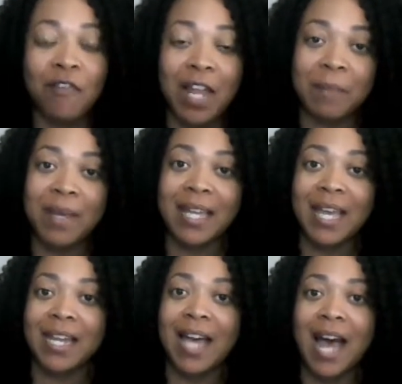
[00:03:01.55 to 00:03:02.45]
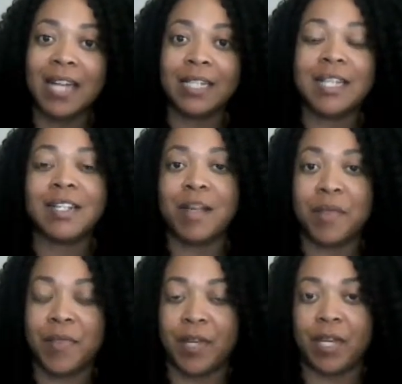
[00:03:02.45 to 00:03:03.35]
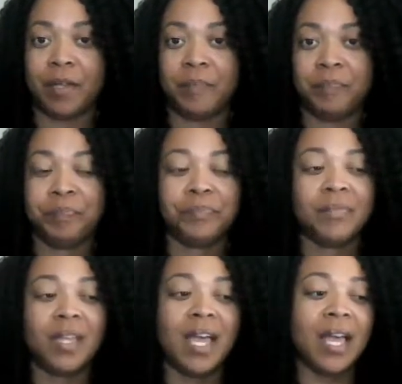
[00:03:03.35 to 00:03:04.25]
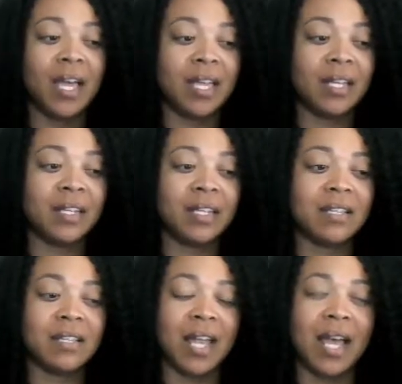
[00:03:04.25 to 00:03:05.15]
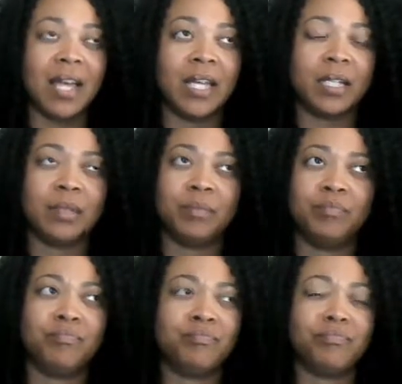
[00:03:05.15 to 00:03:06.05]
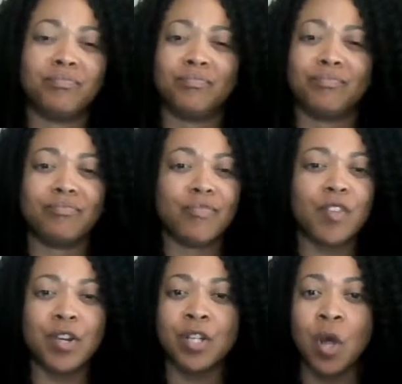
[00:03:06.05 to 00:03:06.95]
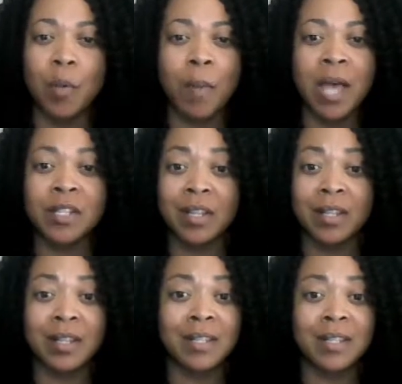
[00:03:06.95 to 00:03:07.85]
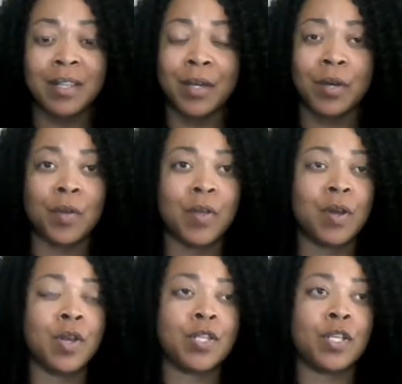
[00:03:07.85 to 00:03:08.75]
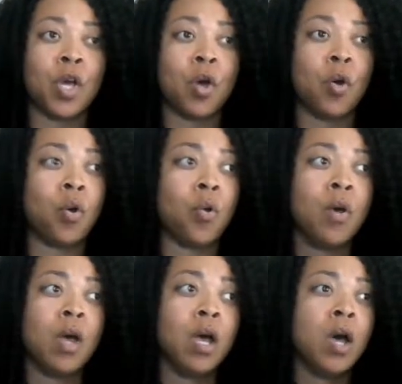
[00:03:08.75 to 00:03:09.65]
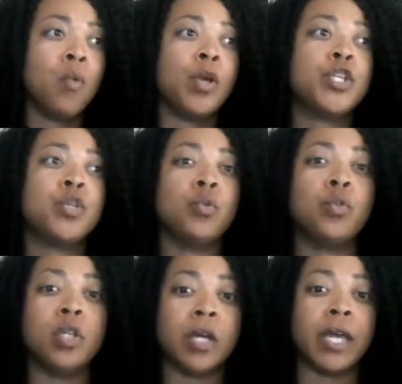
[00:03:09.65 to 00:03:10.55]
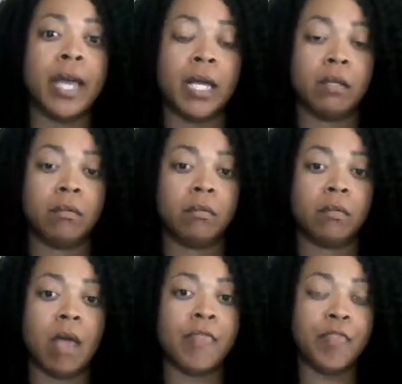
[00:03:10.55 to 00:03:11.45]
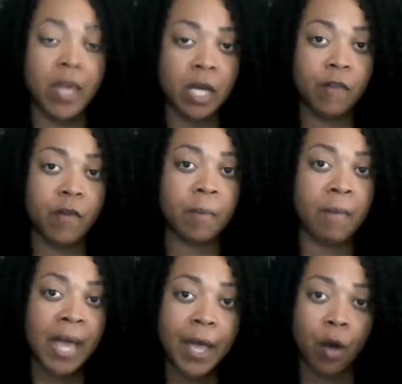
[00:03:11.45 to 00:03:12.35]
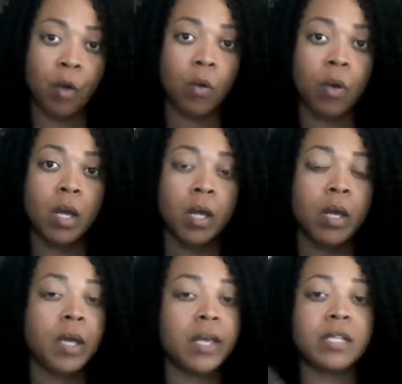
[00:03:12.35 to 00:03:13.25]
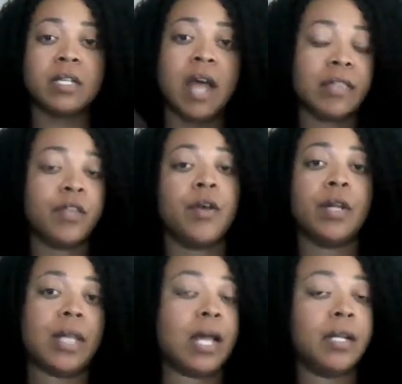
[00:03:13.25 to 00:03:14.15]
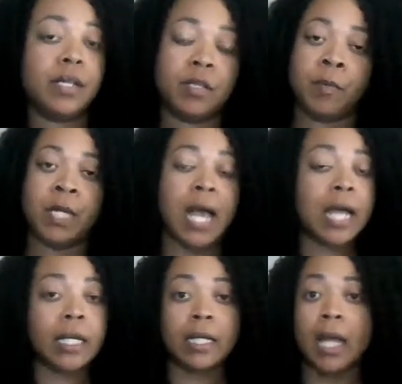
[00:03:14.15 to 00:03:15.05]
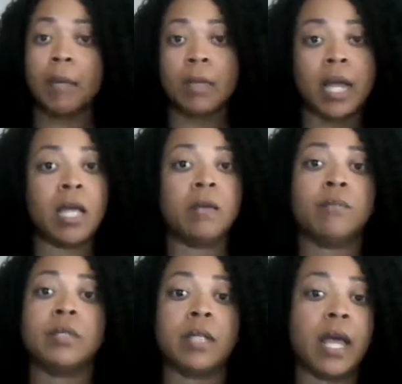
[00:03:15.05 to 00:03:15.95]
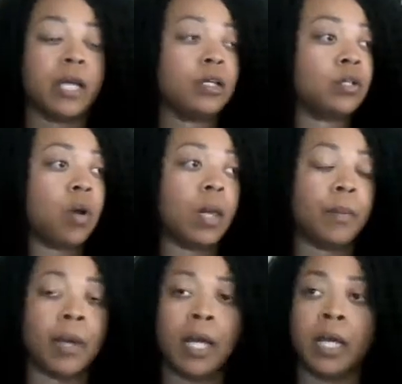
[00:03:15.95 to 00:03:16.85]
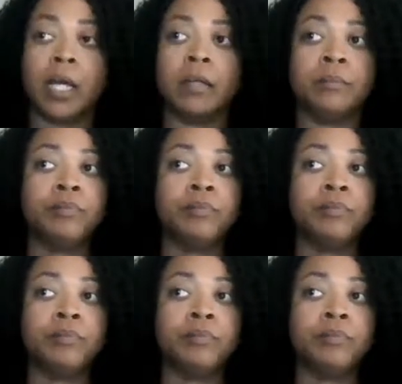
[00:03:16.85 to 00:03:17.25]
like medicated cotton is another thing. And it's like, there's no masculinity there. There is no, what you look at and think of a male, it's not there in a lot of these men. I can name names like Charlamagne,